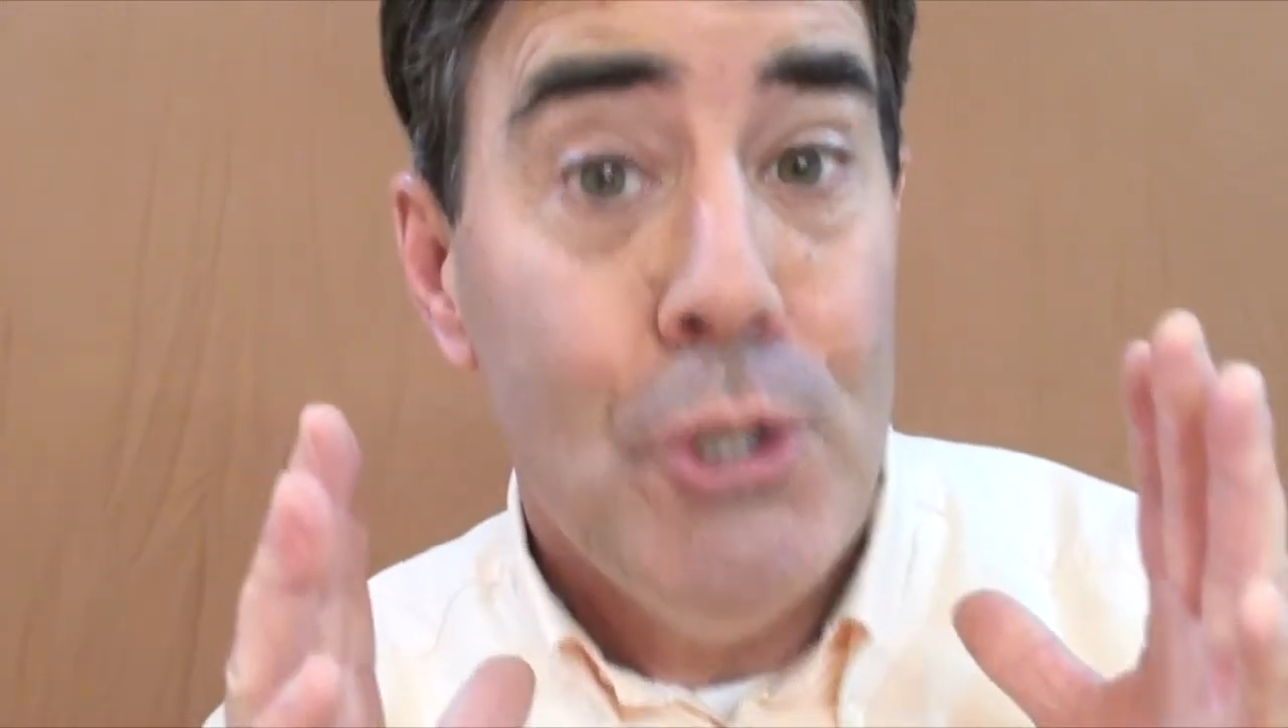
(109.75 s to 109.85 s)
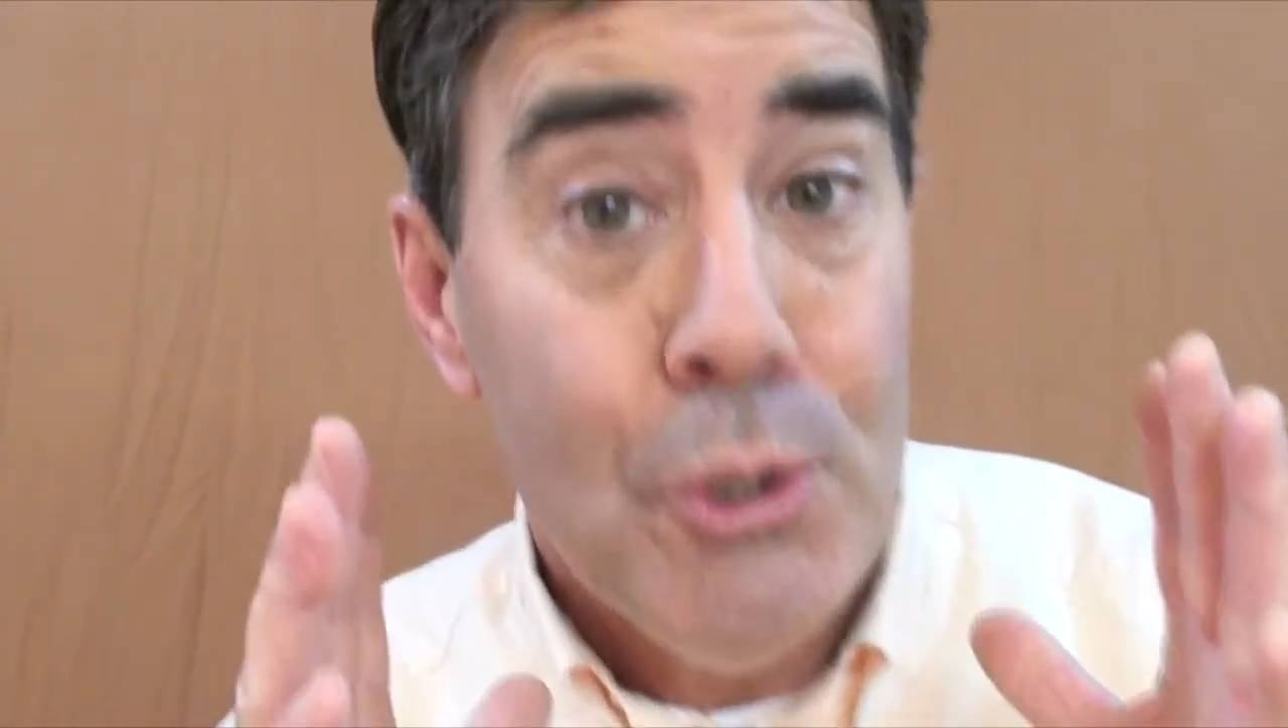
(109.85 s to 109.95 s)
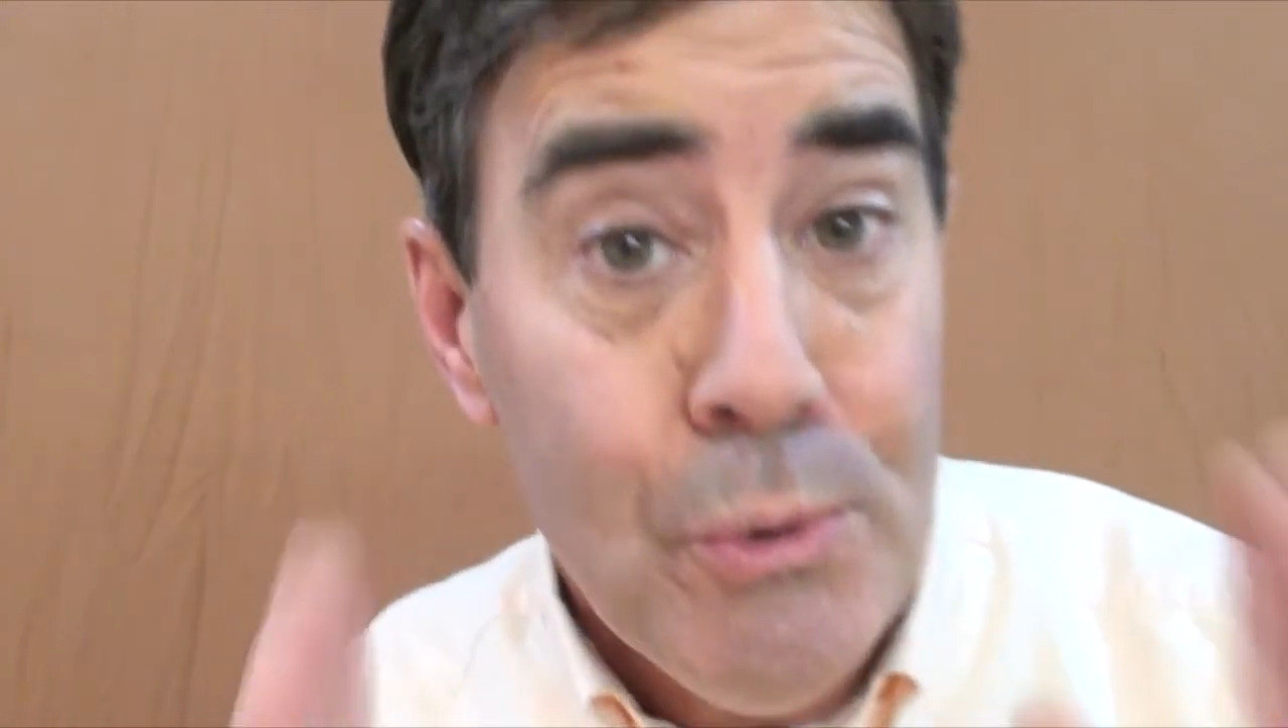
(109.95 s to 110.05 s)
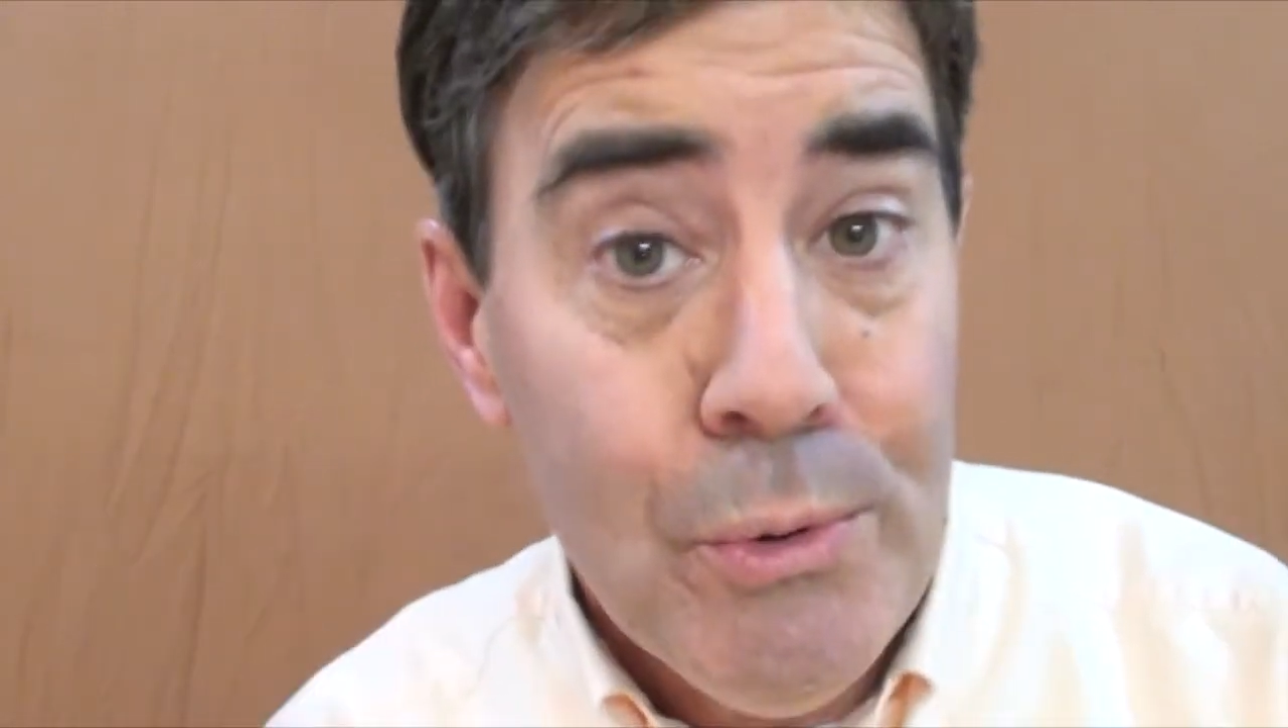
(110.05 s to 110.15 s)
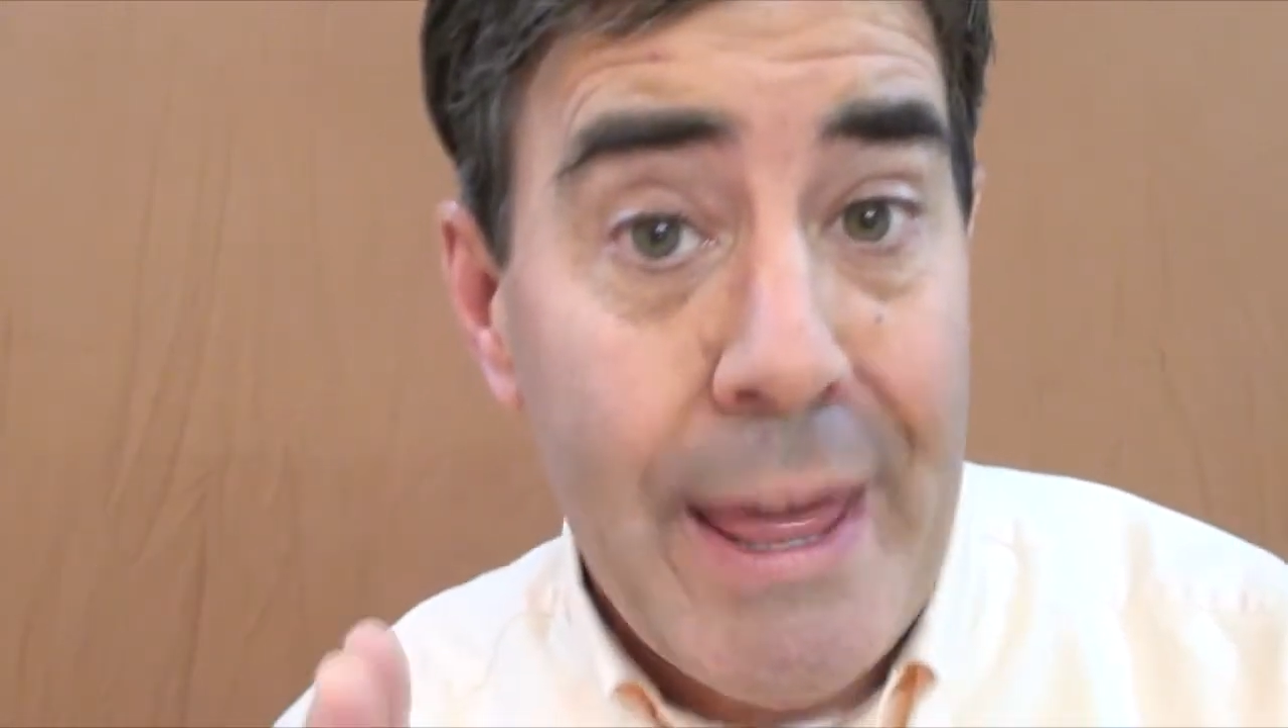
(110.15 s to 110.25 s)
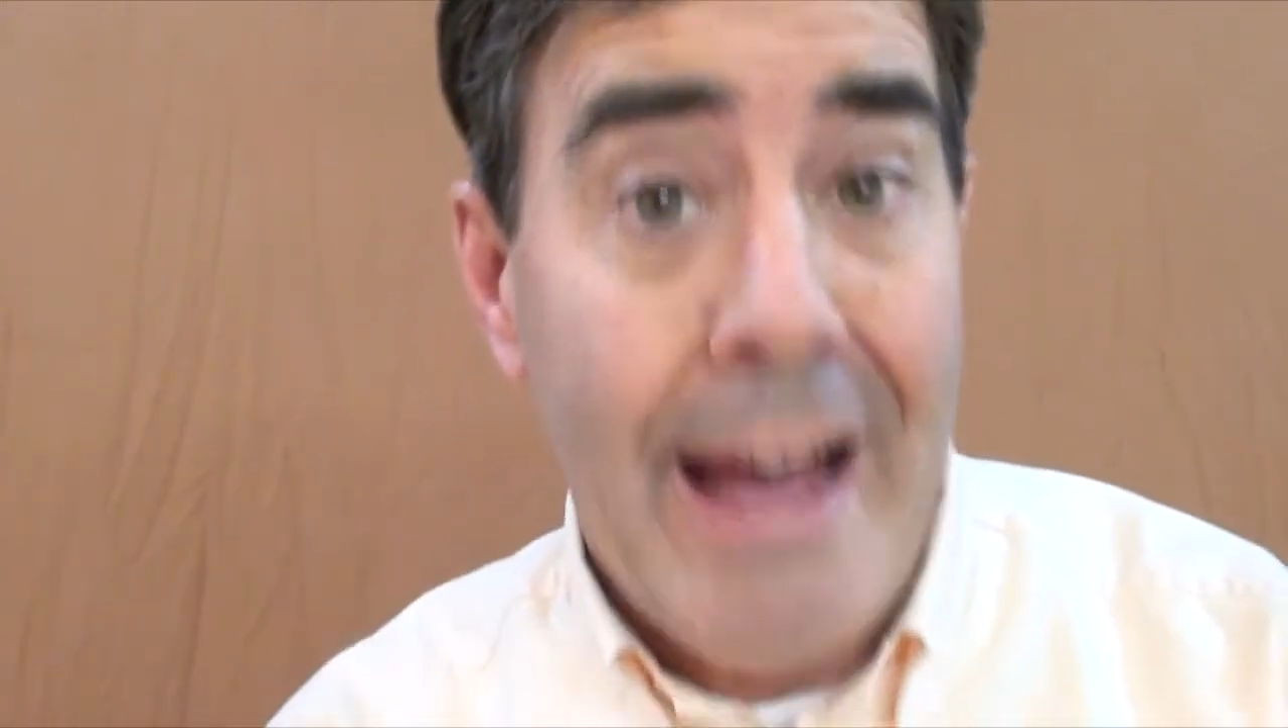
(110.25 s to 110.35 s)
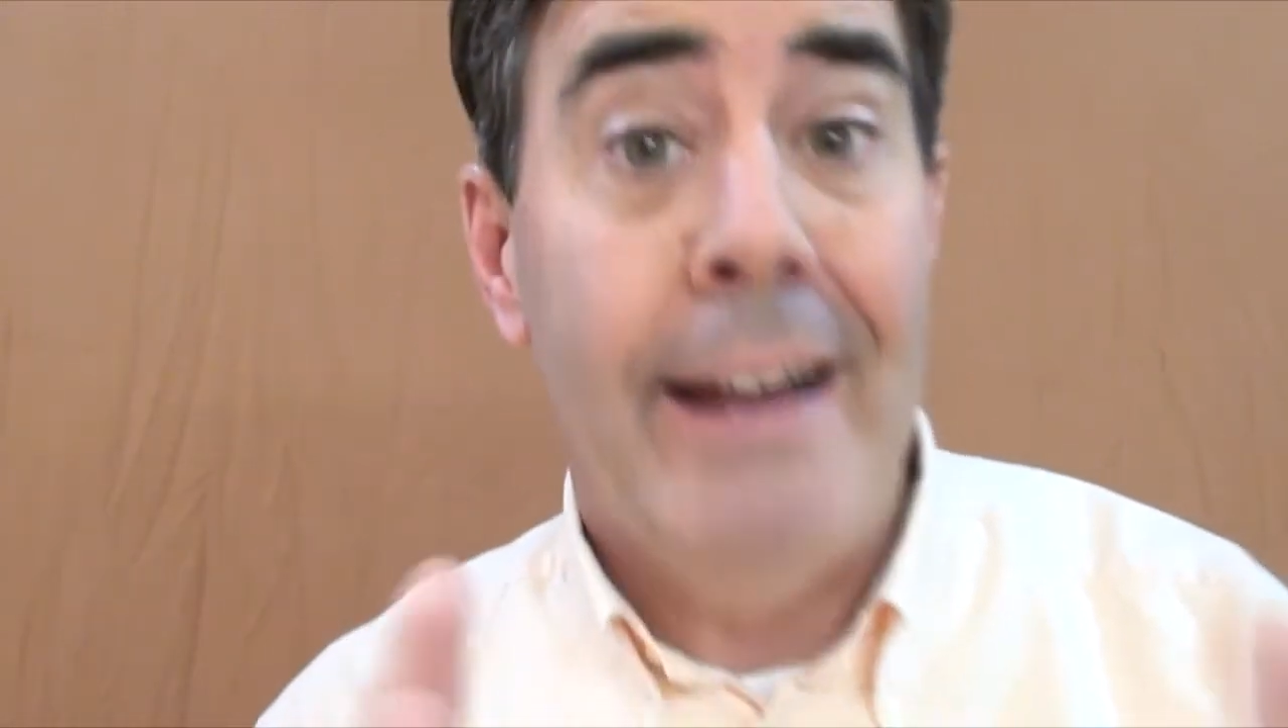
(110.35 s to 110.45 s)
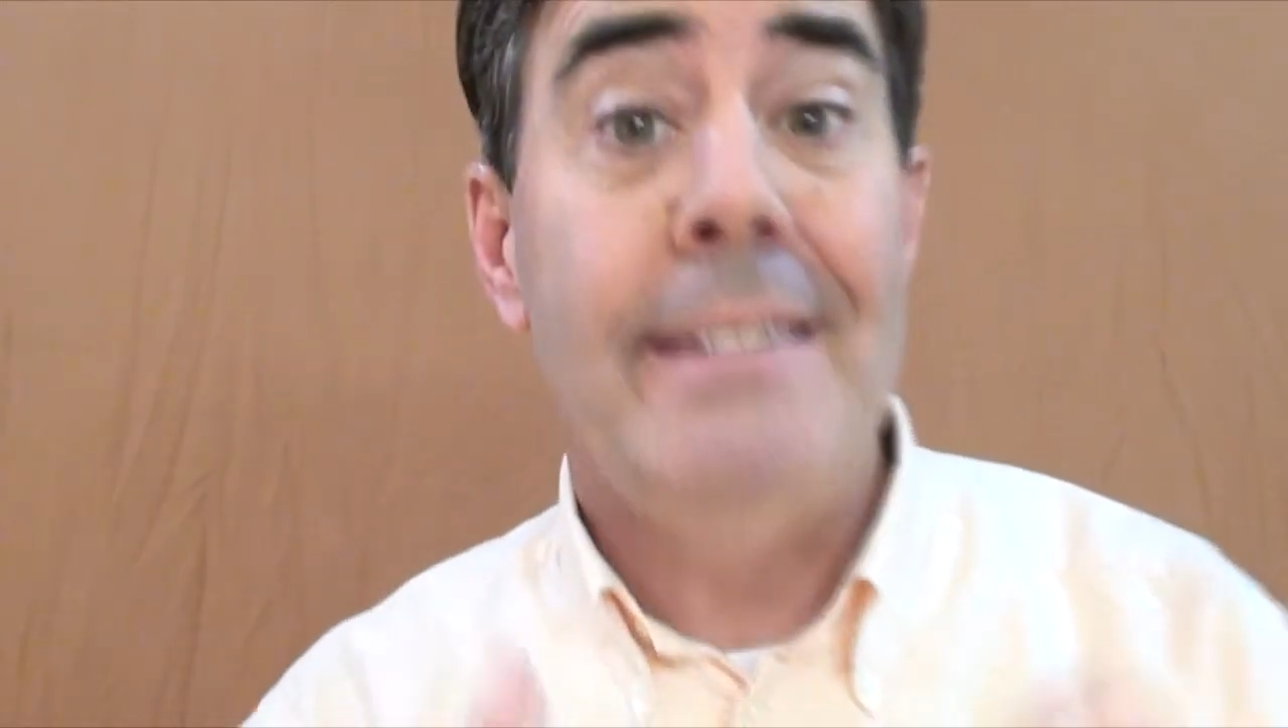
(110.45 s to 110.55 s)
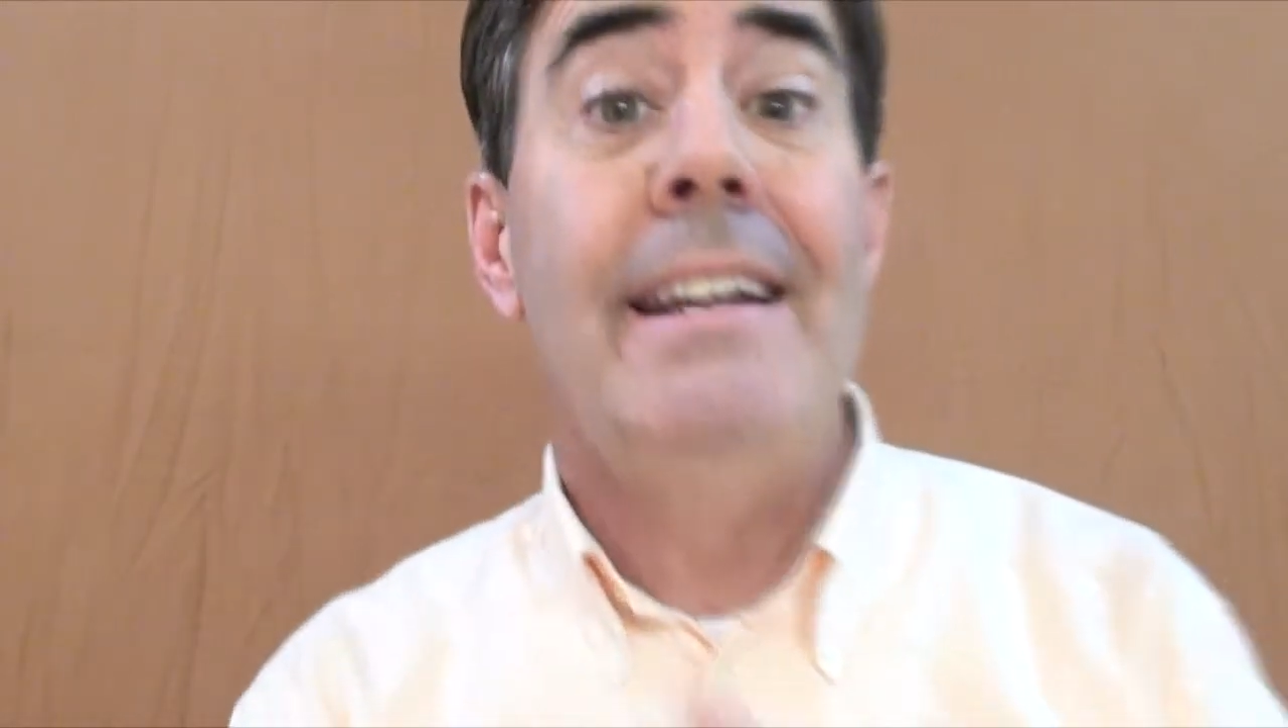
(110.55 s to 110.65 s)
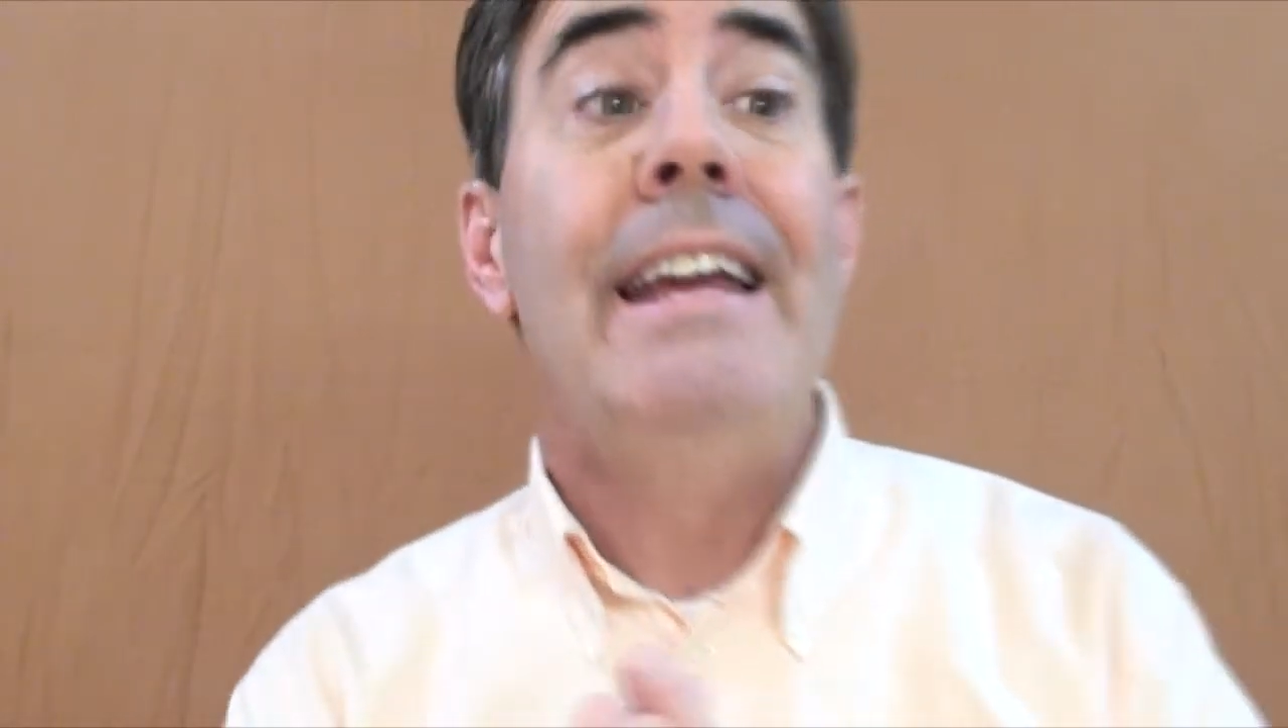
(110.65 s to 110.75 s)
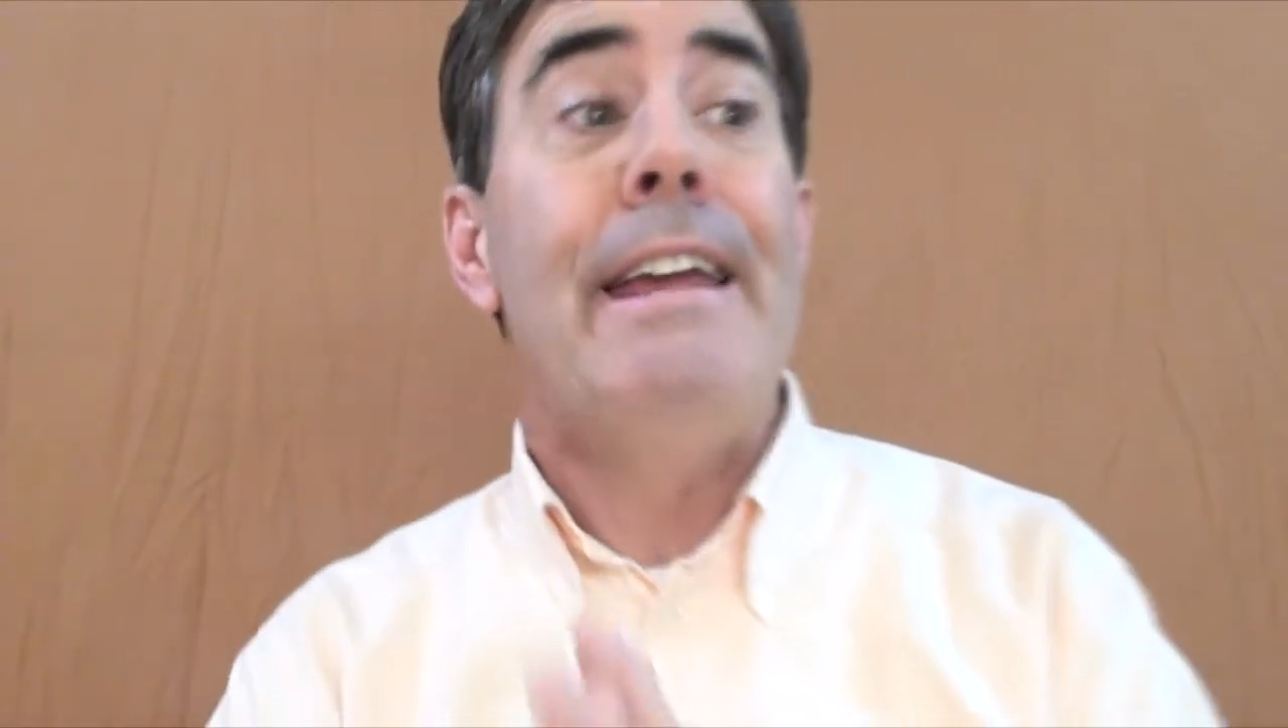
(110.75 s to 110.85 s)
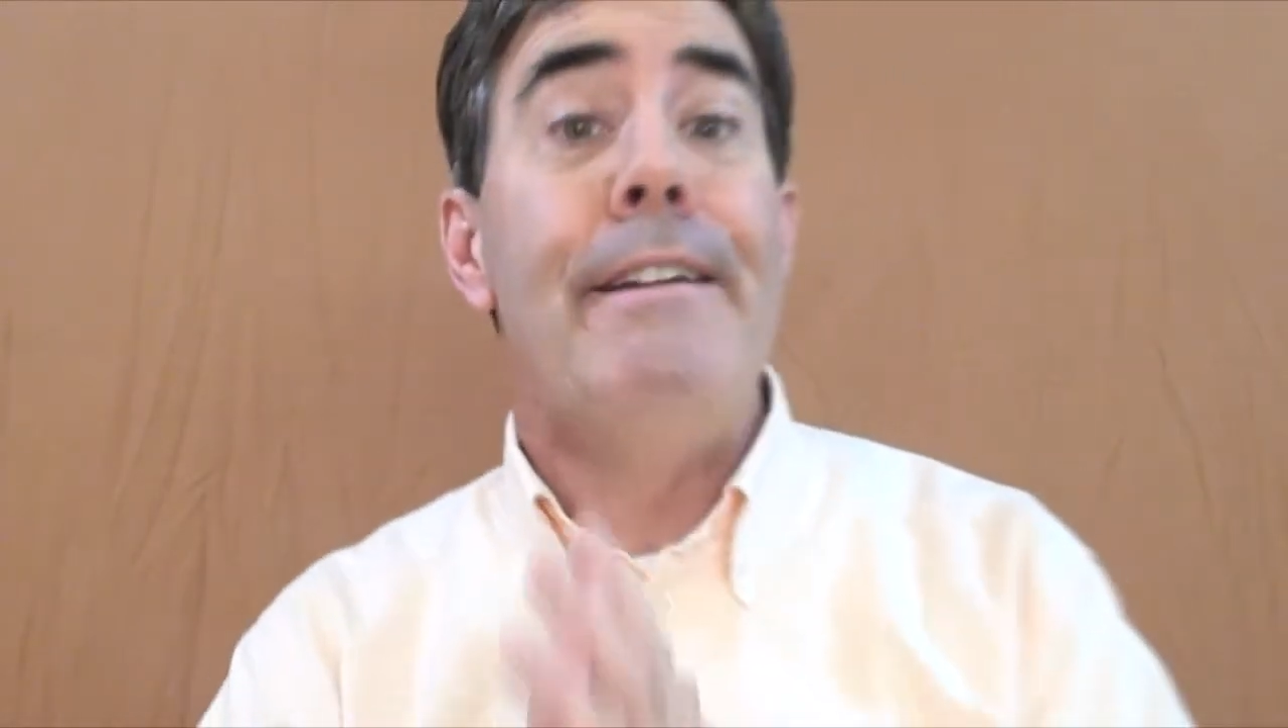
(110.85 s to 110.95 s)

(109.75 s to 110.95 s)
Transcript: do that